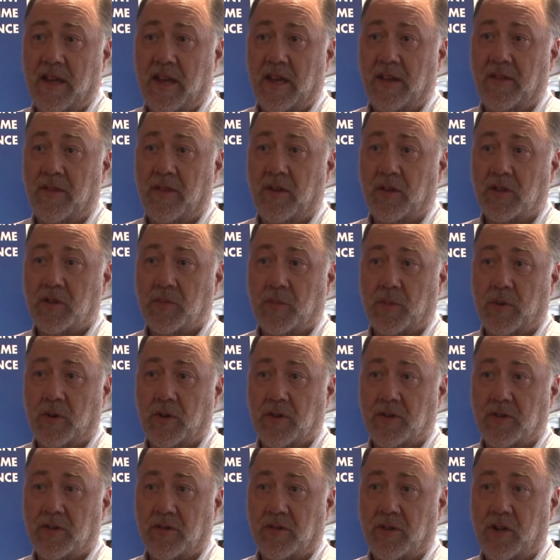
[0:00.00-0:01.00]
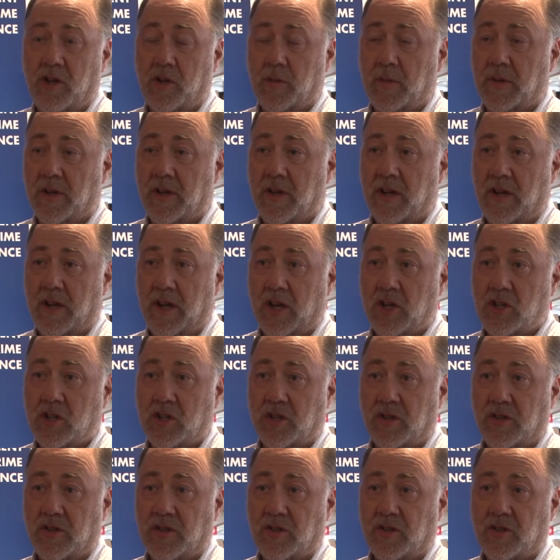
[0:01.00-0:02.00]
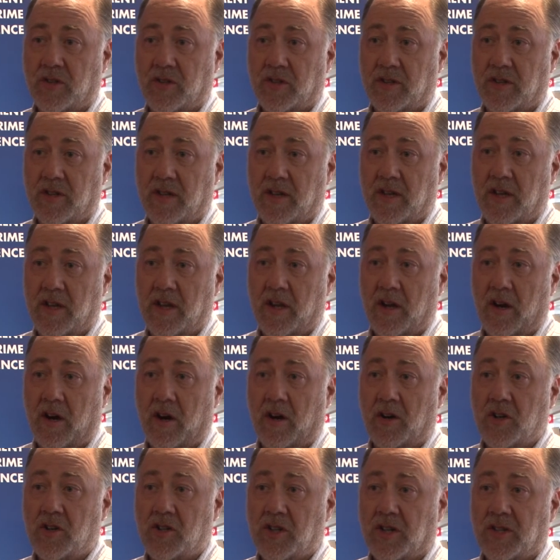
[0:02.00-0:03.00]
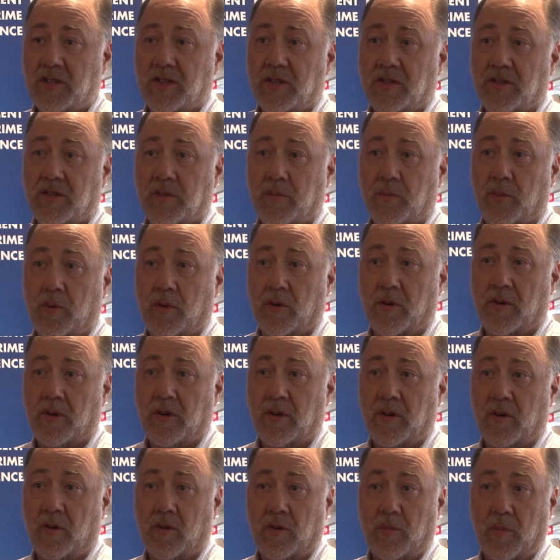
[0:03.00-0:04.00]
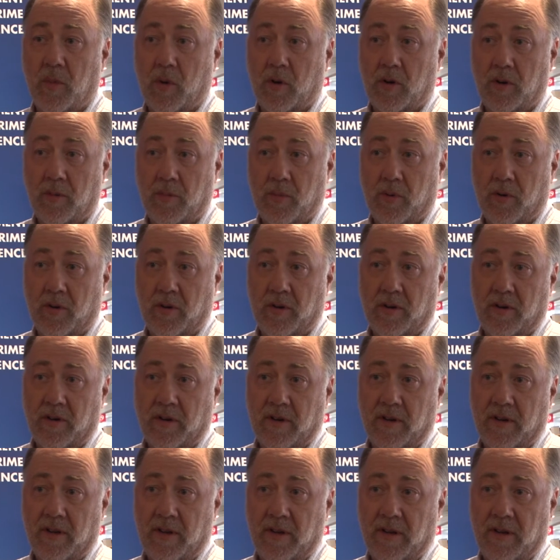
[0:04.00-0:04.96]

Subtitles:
And those personal human connections are just as important or more important